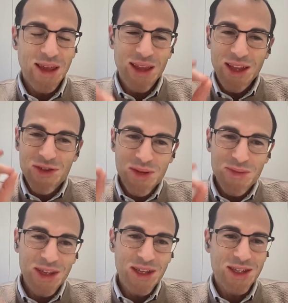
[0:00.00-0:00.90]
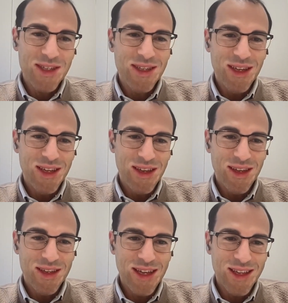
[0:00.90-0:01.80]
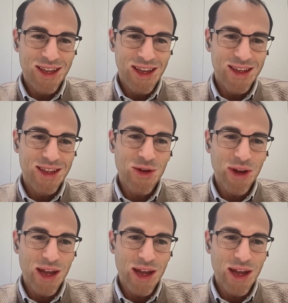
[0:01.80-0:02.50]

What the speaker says: And the interesting bit is that the